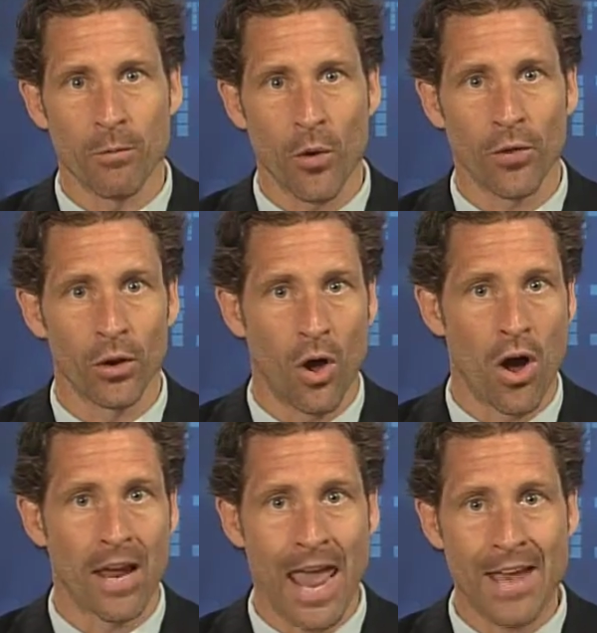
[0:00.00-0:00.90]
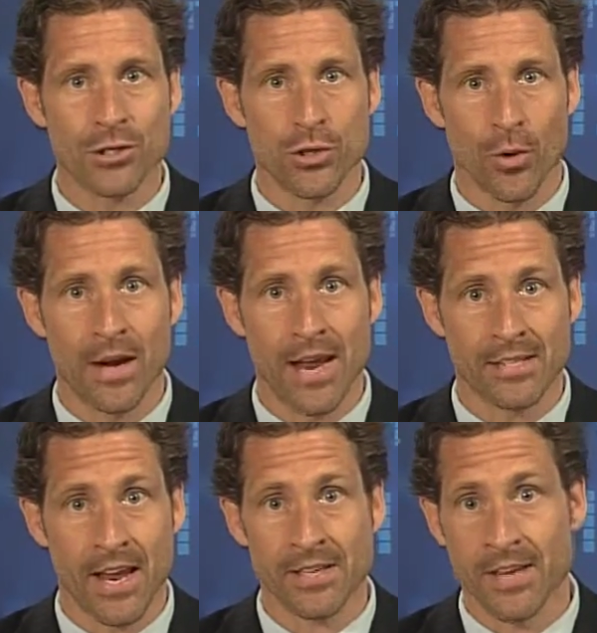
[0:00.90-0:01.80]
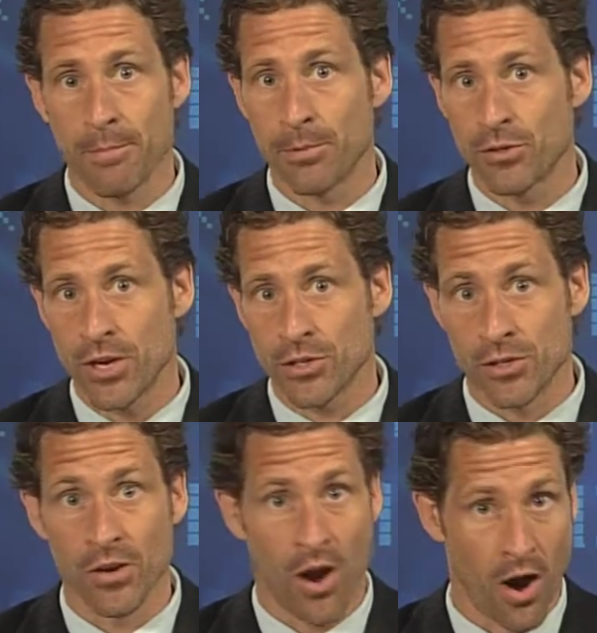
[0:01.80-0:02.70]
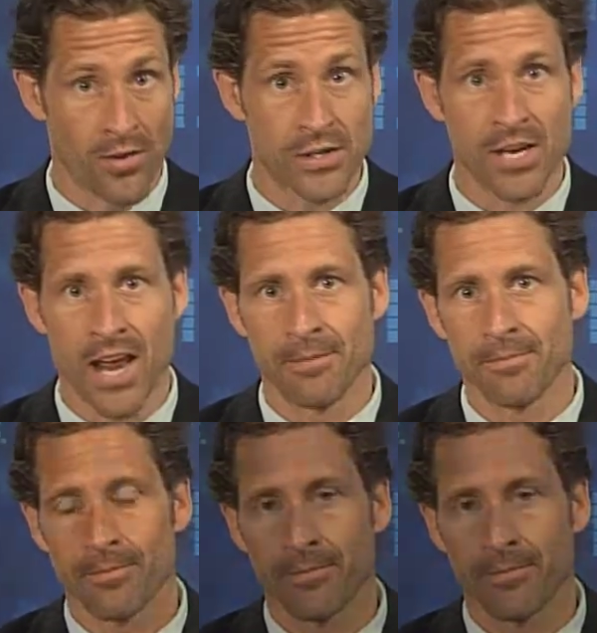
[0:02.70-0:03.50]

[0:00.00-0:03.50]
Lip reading: both a long and short SXM position are the same.